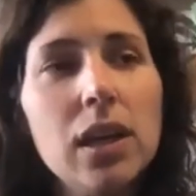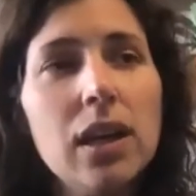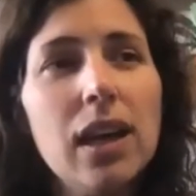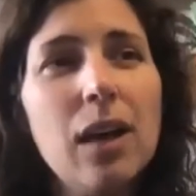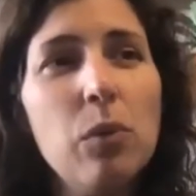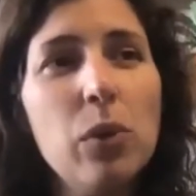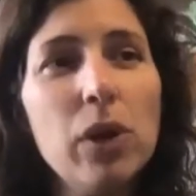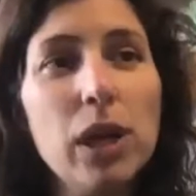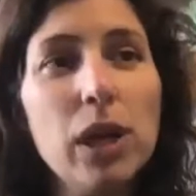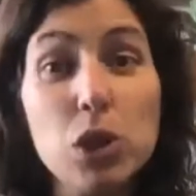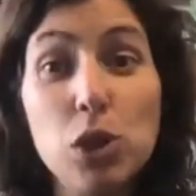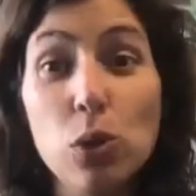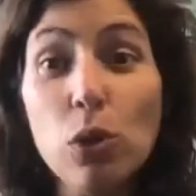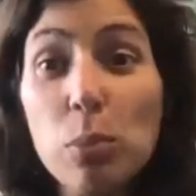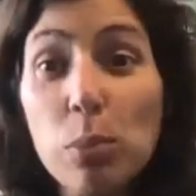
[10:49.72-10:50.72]
And when it's
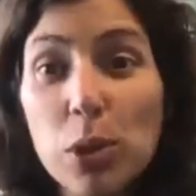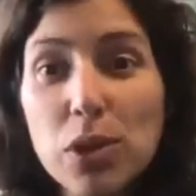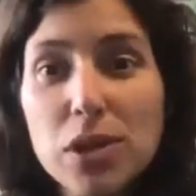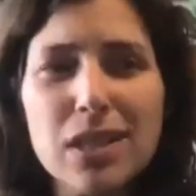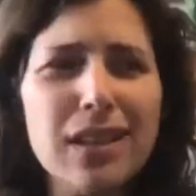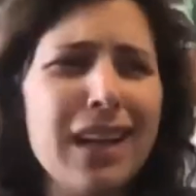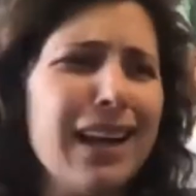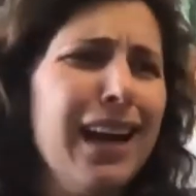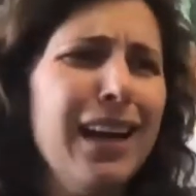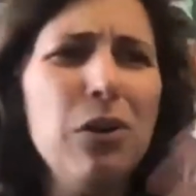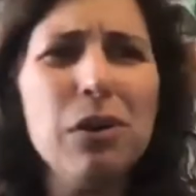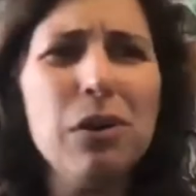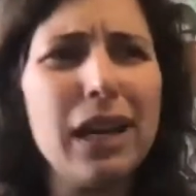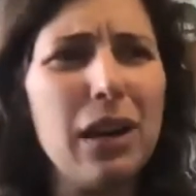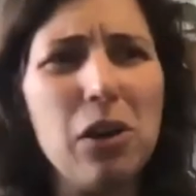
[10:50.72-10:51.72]
your person, like I
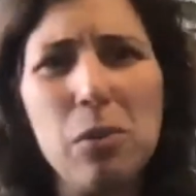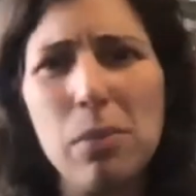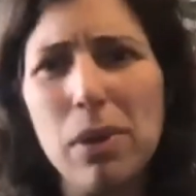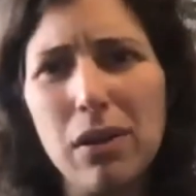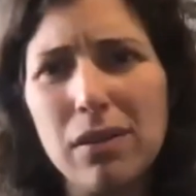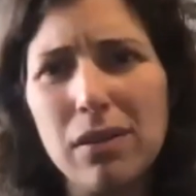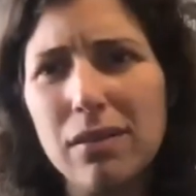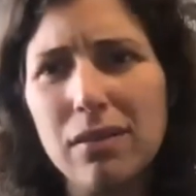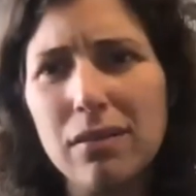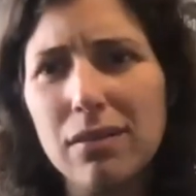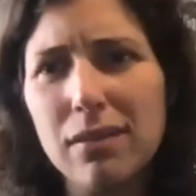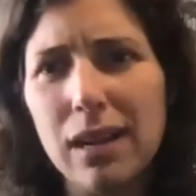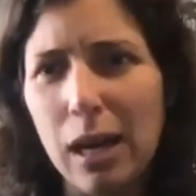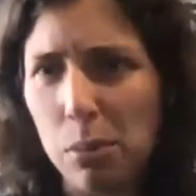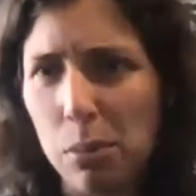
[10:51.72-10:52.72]
don't care about
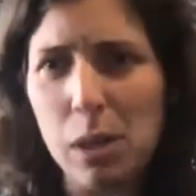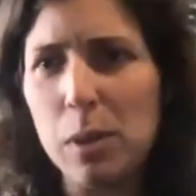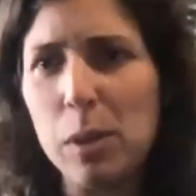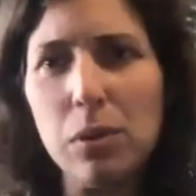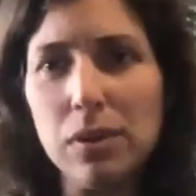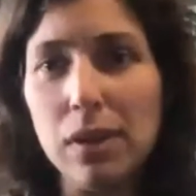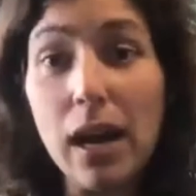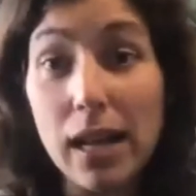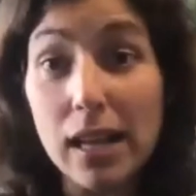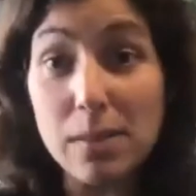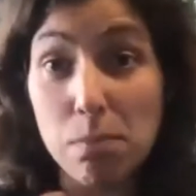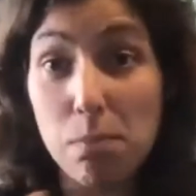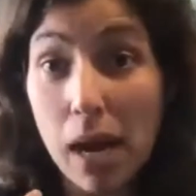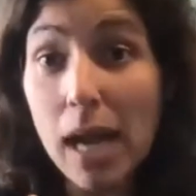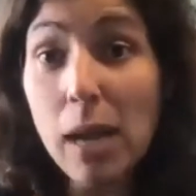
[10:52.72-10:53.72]
how many people died, it's
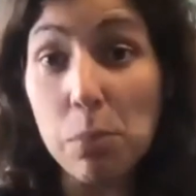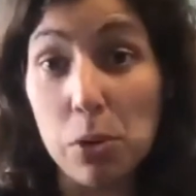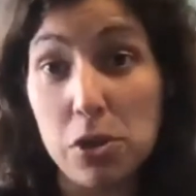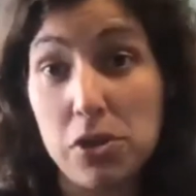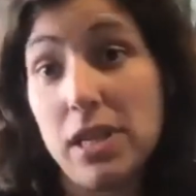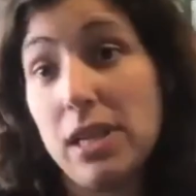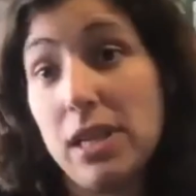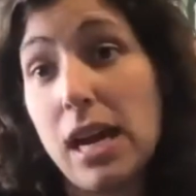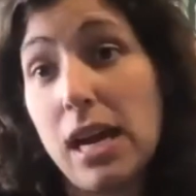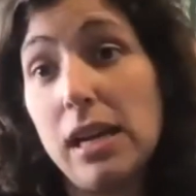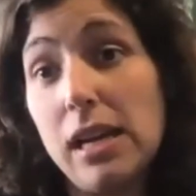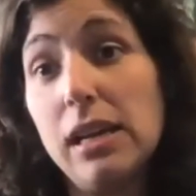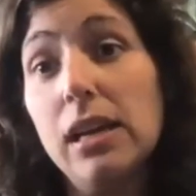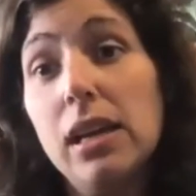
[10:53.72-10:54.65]
my person died.